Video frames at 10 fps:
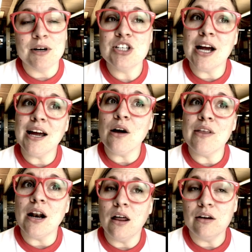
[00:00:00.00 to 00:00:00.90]
Check
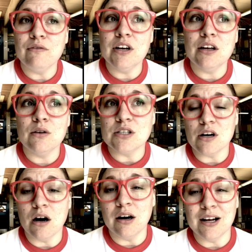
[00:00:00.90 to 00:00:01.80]
out that other video
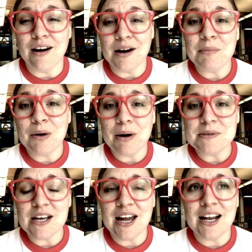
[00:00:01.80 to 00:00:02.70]
that's already on my
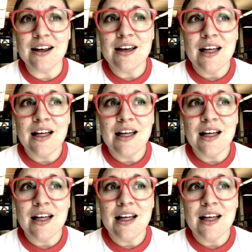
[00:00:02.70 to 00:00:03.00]
website.